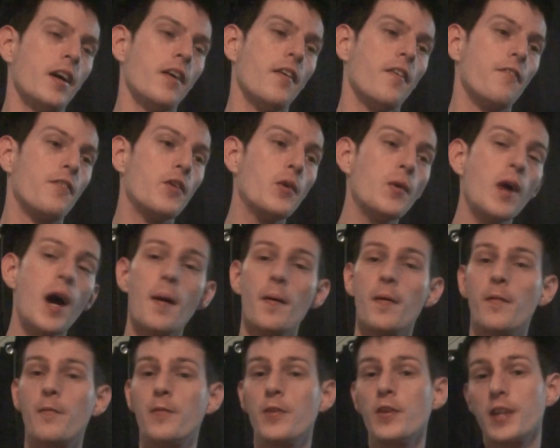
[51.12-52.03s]

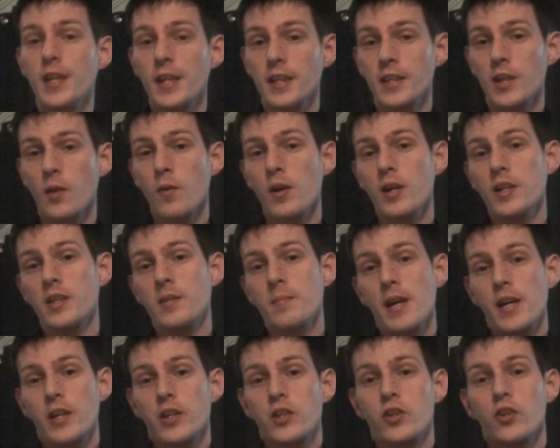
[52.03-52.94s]
few things I wanted to
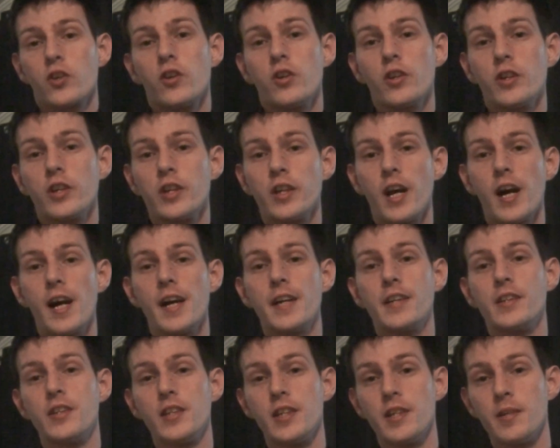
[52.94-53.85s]
make sure I
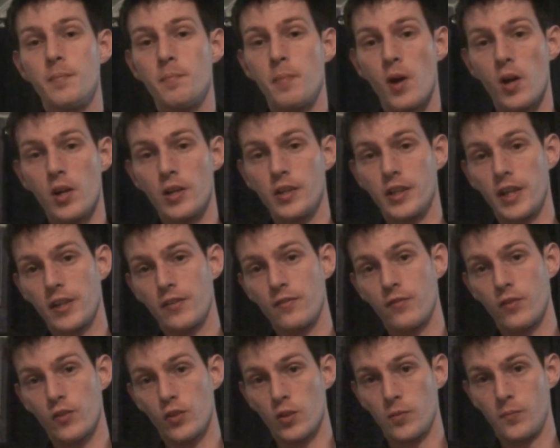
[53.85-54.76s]
did apologize
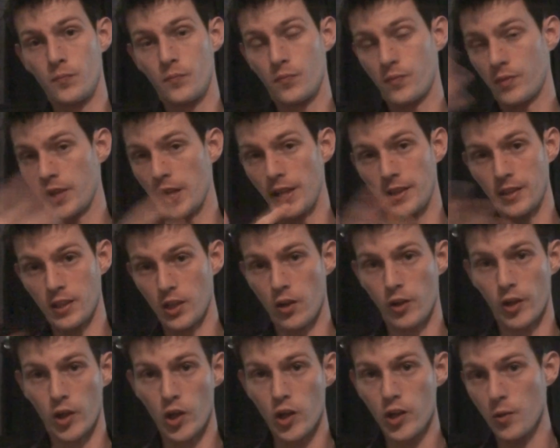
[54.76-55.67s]
for things that are
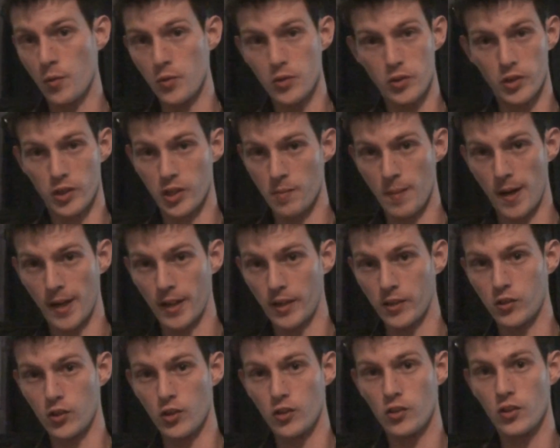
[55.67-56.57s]
going on. I wasn't going to make
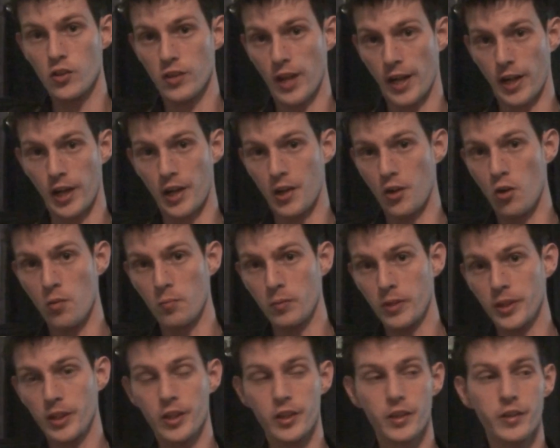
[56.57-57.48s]
excuses like I
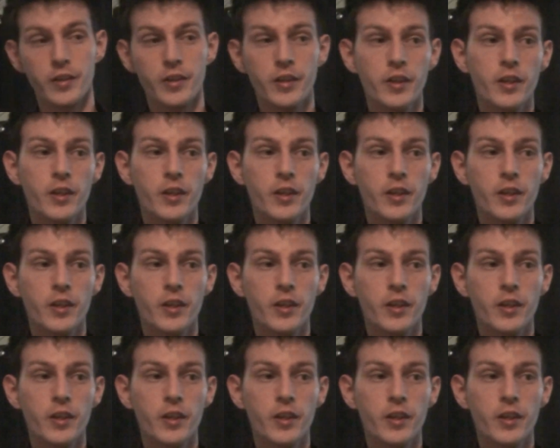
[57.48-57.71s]
normally don't.